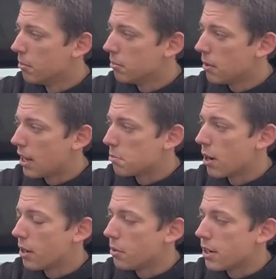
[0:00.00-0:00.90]
has
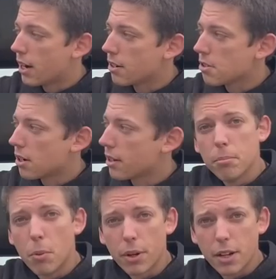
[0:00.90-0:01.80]
brand new tires on it.
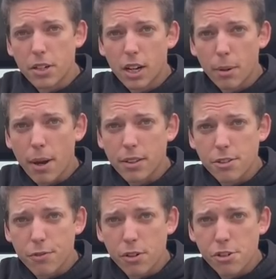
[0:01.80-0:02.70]
But we're done talking about this
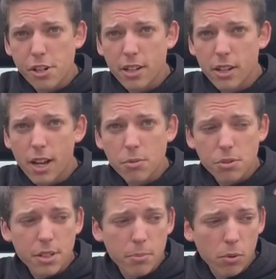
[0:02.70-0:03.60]
first gen. You guys will
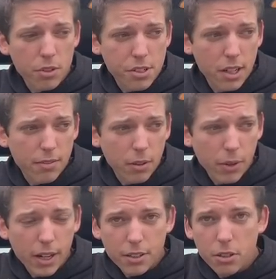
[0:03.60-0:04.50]
see more stuff that we
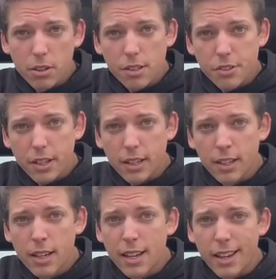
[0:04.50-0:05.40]
got to do to this thing
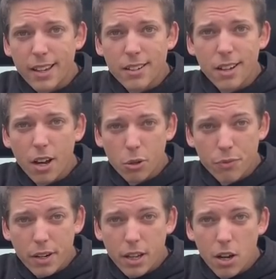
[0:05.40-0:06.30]
in other
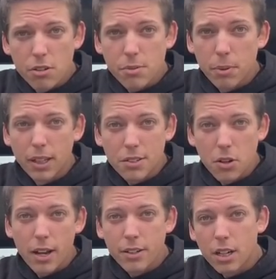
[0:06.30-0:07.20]
videos, but let's go
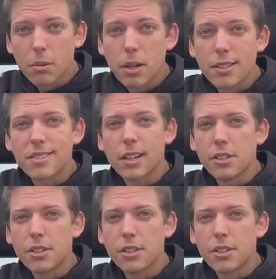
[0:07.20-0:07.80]
ahead and talk about the second